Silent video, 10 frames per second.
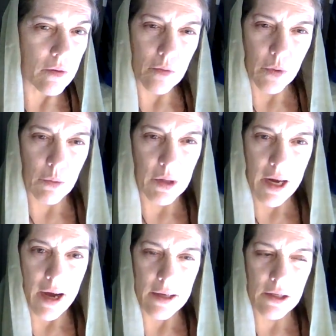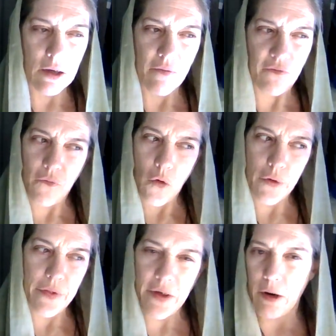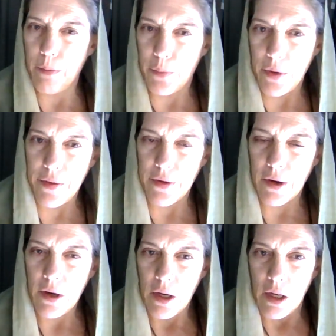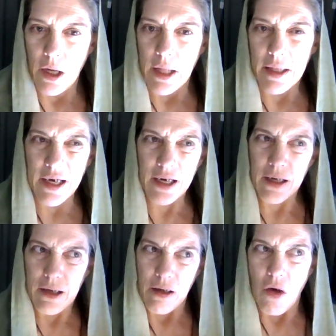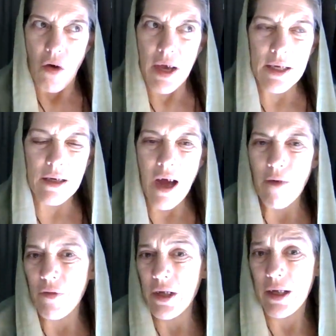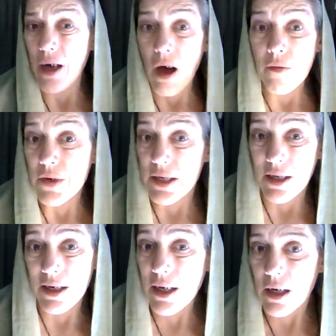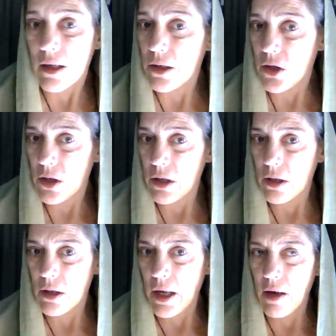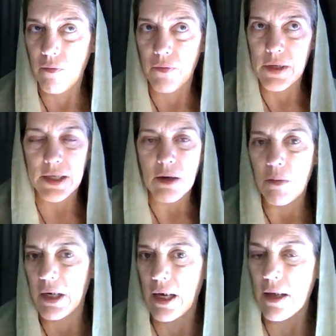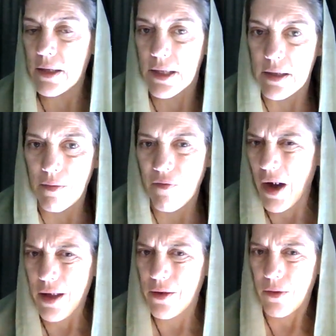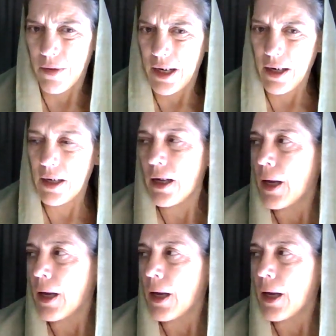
we would ask, for their brother. Like, it's not really of his lineage if somebody else is the father, right?